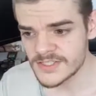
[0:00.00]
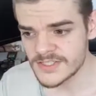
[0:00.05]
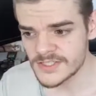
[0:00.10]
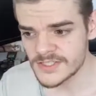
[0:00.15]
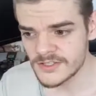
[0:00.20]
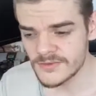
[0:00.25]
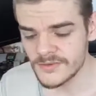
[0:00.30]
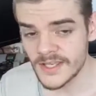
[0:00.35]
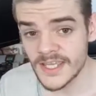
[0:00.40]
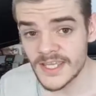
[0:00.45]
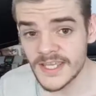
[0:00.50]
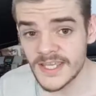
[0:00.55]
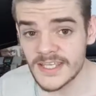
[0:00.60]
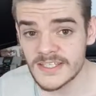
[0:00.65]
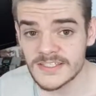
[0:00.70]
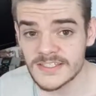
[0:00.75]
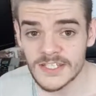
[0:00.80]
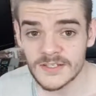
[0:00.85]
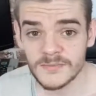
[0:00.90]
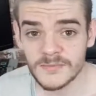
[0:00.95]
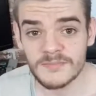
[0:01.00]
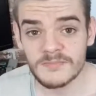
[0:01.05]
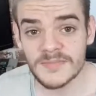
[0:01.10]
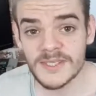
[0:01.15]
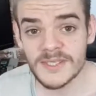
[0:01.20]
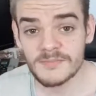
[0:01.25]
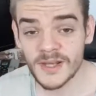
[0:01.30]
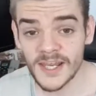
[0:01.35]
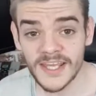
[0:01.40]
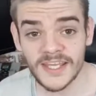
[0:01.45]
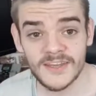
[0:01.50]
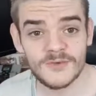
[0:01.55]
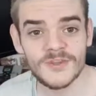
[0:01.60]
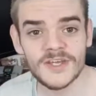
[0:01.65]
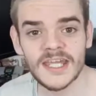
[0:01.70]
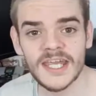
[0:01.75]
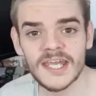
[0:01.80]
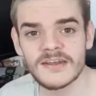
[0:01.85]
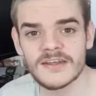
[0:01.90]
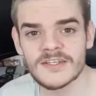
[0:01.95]
so it is going to be me playing all the
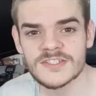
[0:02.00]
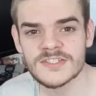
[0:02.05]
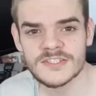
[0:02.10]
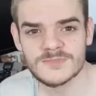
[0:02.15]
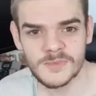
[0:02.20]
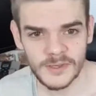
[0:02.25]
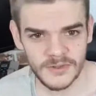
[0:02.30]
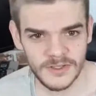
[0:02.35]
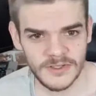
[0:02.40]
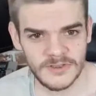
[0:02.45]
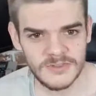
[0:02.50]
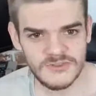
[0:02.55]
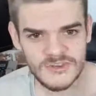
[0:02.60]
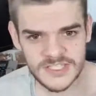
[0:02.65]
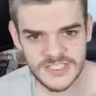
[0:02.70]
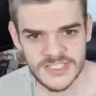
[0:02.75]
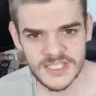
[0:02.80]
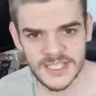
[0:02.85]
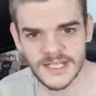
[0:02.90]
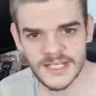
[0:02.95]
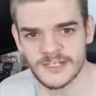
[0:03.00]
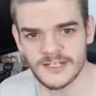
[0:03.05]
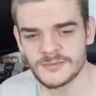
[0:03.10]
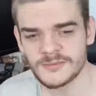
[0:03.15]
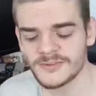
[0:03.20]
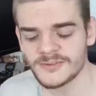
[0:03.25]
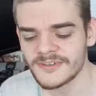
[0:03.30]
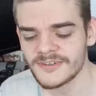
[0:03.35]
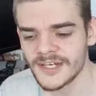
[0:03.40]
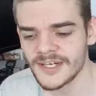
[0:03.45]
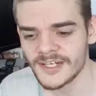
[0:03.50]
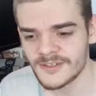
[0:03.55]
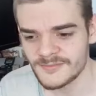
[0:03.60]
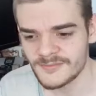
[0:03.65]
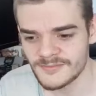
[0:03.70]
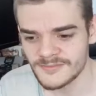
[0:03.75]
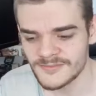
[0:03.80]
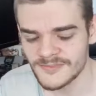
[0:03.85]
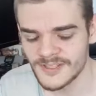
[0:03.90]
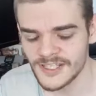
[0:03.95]
characters, but I'm going to be dressing up a
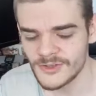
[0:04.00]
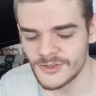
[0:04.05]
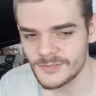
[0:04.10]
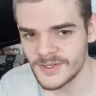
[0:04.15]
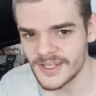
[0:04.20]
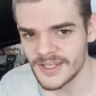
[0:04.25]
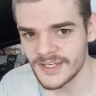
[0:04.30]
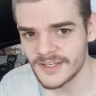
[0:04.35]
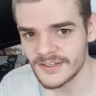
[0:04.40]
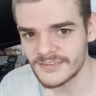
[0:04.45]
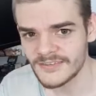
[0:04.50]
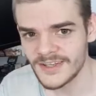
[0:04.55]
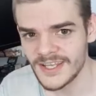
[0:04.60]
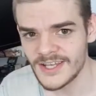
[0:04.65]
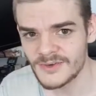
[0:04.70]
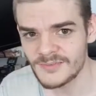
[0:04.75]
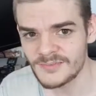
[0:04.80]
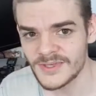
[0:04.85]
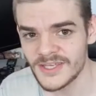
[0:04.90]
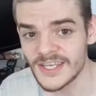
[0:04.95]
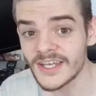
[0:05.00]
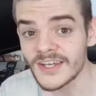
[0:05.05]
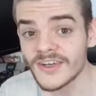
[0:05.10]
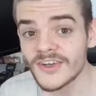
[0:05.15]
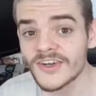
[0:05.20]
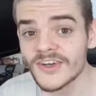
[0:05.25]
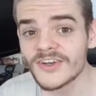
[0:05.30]
little bit, and it'll be